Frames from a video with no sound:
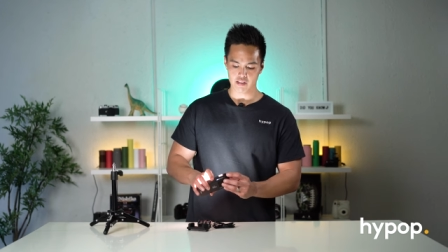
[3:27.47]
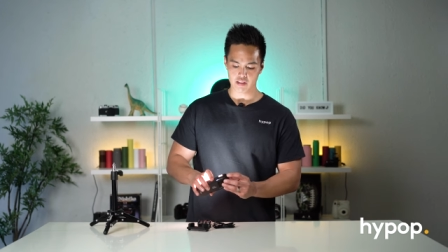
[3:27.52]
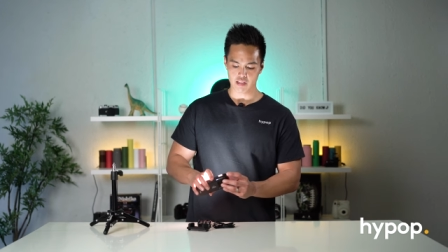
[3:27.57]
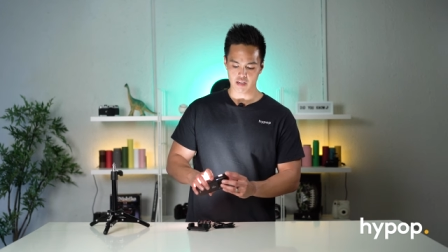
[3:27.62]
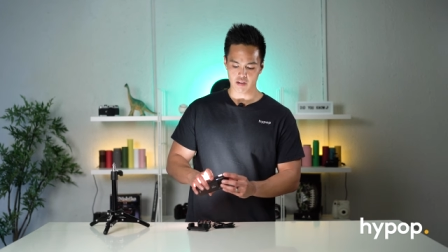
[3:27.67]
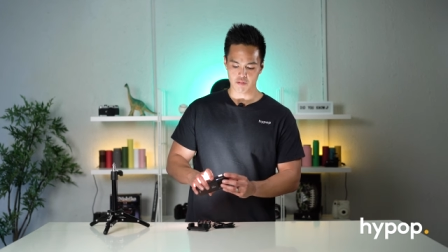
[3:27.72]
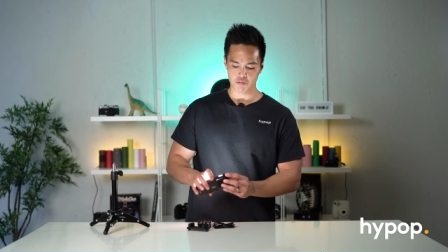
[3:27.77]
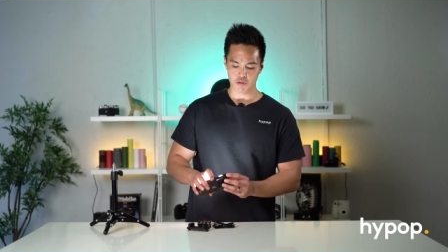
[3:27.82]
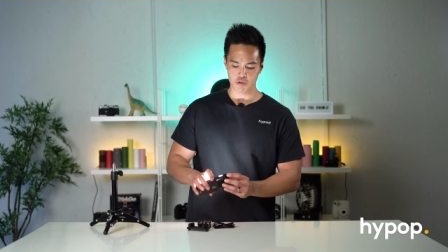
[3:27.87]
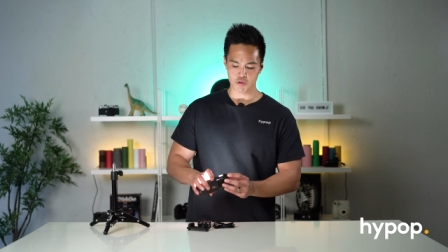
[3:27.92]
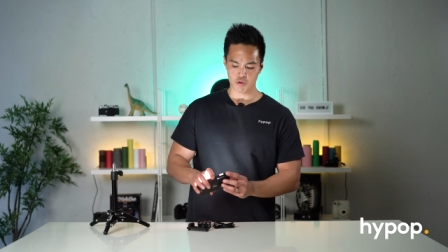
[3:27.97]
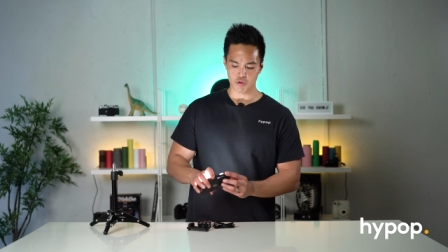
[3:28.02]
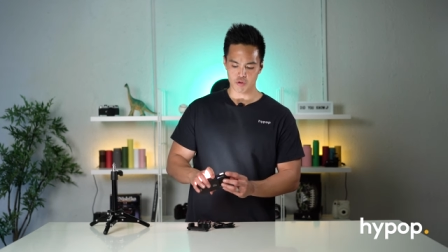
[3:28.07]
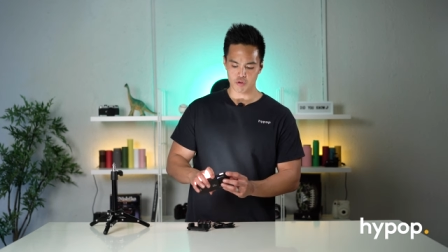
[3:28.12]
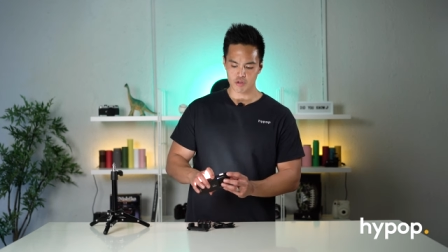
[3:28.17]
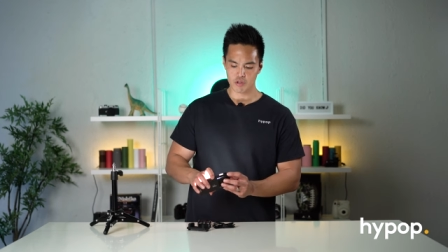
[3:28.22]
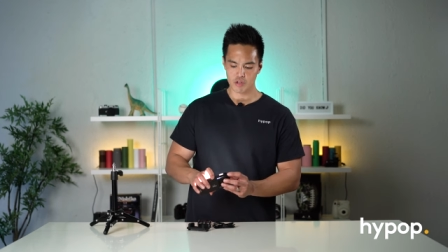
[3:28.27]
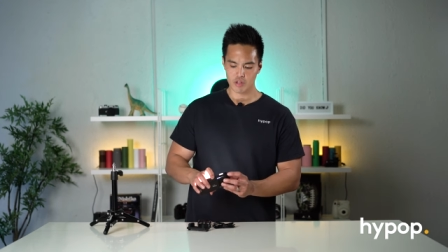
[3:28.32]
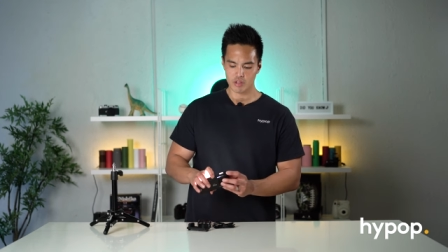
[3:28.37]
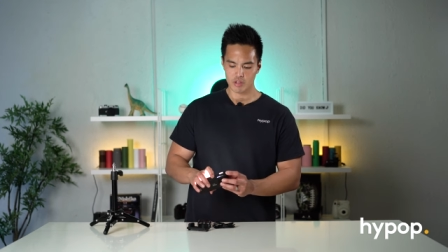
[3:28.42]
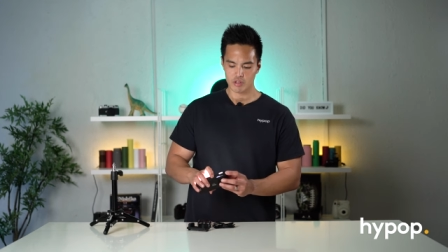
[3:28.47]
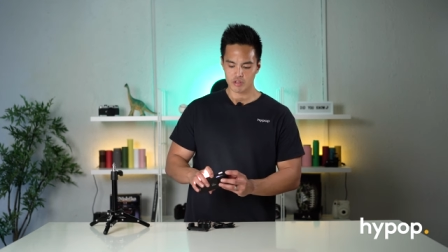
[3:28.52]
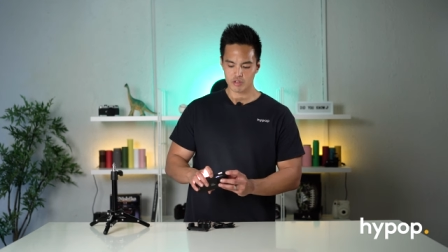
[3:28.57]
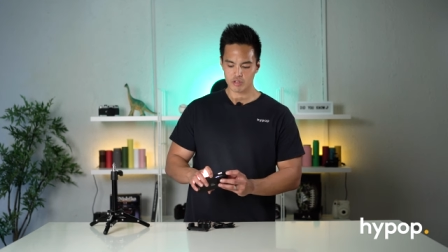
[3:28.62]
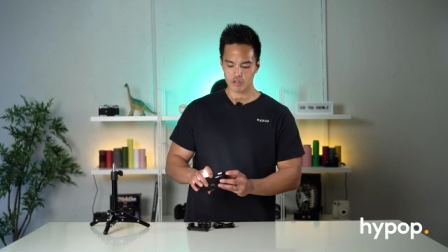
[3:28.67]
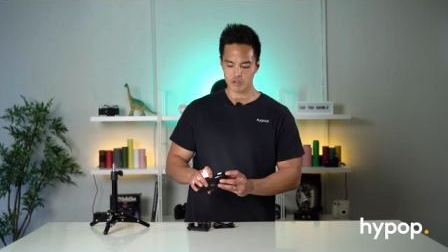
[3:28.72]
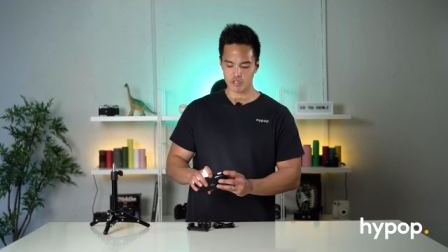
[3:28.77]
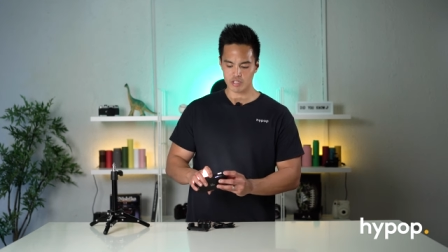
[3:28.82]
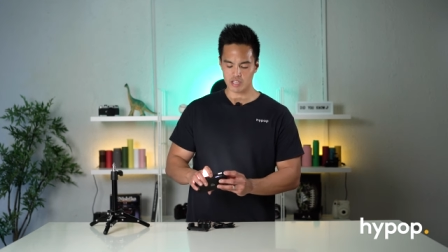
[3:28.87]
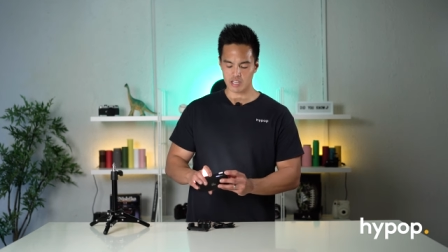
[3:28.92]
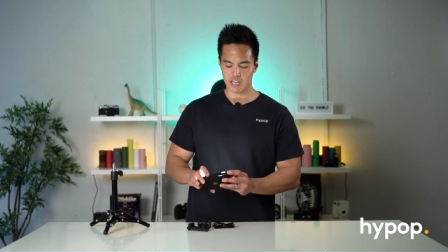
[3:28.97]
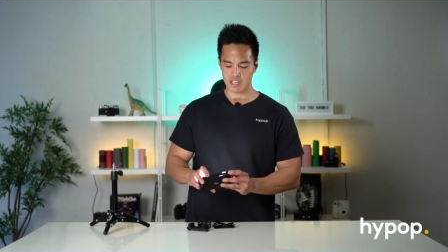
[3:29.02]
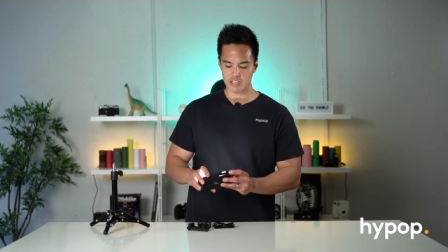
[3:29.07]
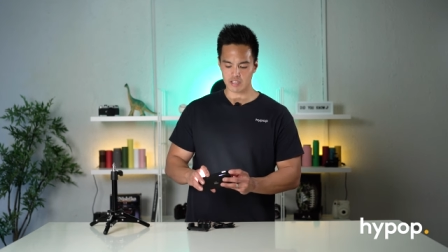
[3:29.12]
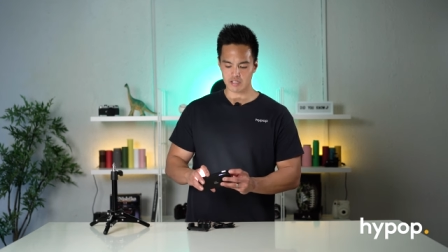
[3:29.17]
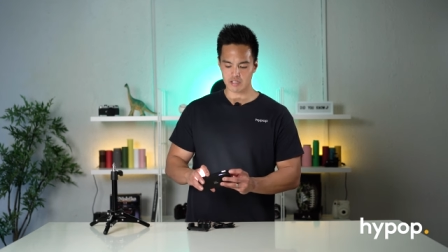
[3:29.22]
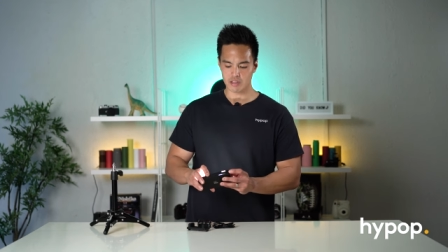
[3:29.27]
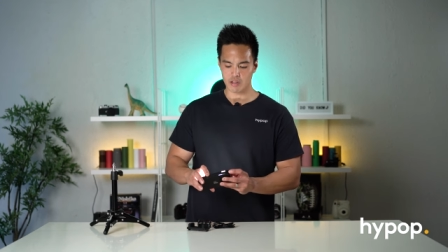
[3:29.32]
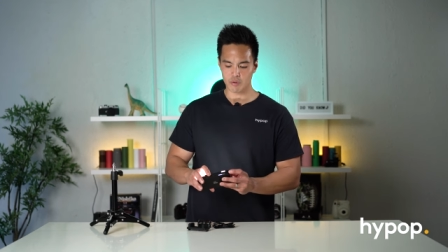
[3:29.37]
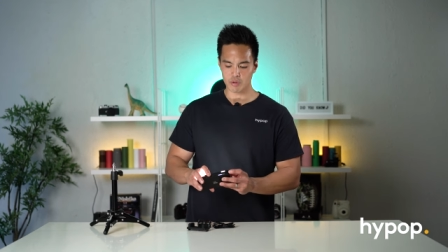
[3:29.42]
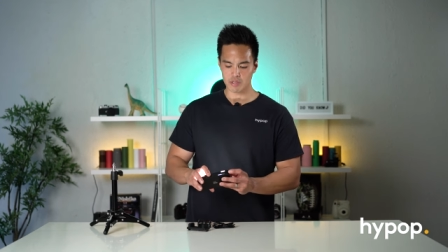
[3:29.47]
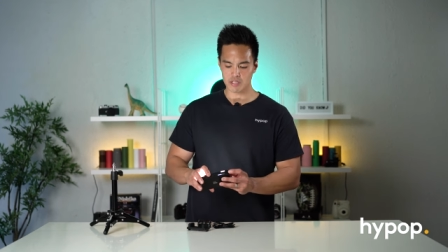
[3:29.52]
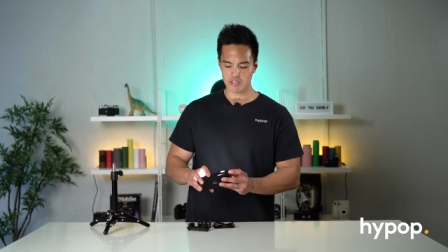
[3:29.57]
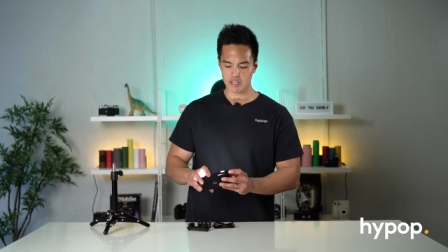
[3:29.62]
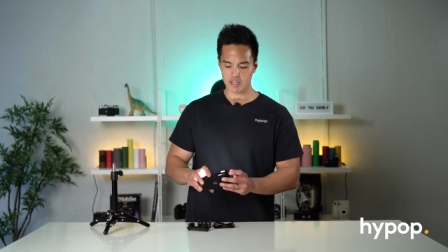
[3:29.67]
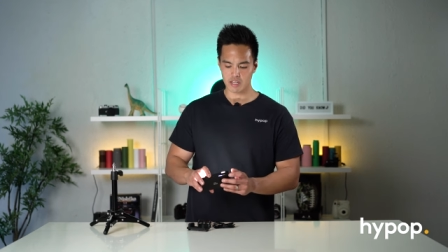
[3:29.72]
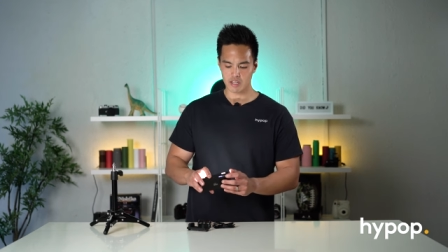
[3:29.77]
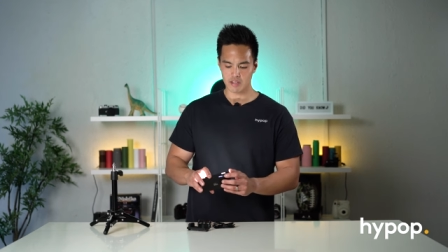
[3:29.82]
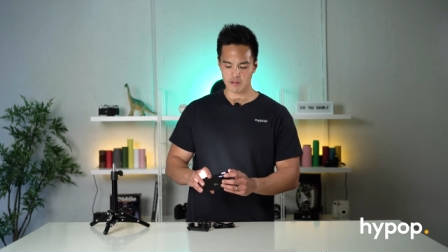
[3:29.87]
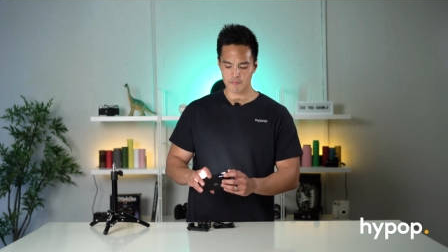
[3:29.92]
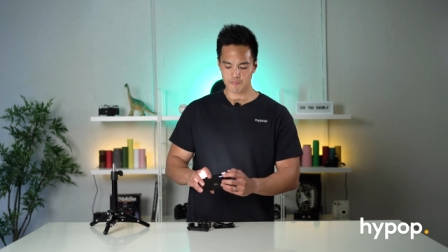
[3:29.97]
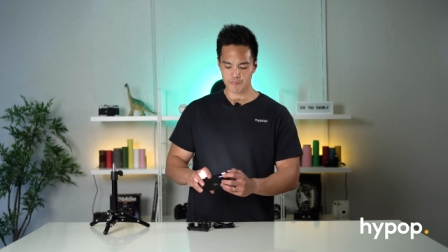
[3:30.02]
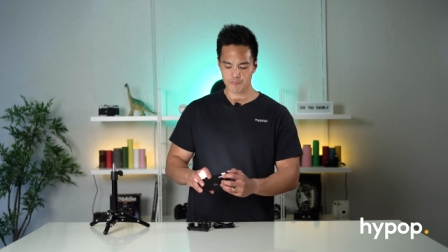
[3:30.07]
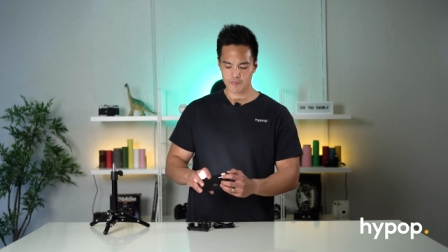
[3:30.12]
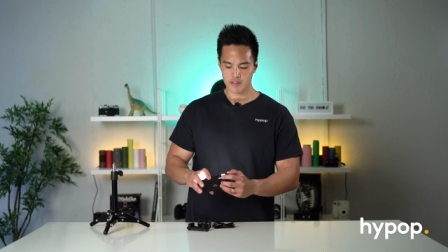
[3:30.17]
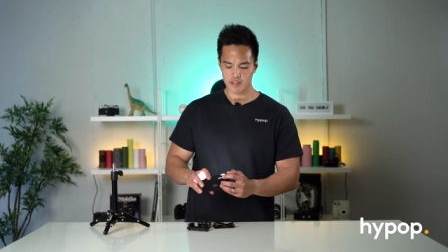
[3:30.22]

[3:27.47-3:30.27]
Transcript: And then if you're using it at its lowest setting,